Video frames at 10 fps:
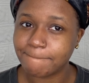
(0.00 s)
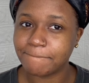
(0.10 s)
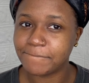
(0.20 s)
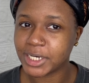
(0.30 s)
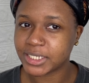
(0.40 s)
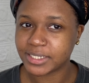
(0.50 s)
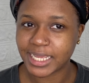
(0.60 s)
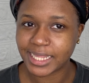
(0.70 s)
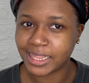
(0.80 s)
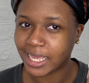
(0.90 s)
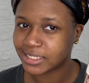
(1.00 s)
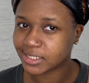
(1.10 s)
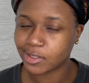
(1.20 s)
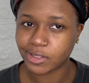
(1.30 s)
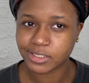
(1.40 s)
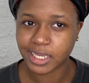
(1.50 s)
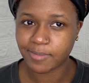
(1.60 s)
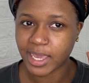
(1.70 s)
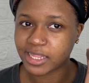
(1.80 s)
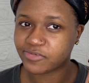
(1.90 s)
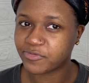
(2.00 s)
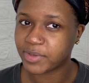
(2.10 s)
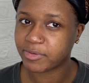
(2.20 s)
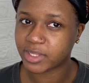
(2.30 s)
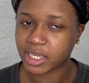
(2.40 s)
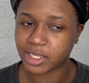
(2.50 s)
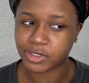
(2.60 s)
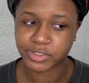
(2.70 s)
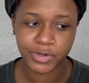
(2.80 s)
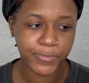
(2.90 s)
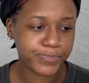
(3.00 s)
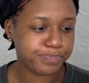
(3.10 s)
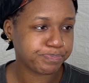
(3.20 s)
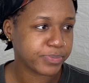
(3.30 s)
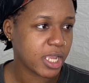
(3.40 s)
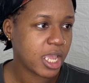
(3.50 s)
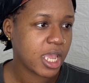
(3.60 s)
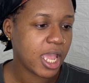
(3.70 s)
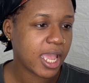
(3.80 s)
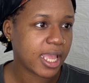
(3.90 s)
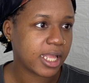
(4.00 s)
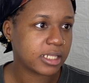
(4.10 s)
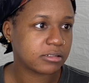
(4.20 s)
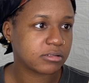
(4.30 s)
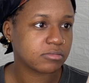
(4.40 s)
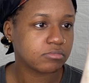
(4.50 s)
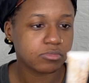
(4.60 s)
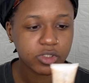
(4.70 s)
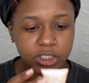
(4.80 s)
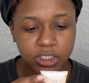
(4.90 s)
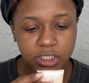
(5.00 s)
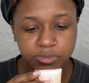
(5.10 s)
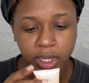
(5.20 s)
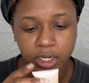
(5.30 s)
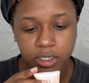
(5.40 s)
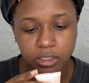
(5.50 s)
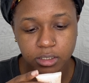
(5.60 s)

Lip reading: but it lasts a long time. I had this for maybe like a year or so. And when does it expire?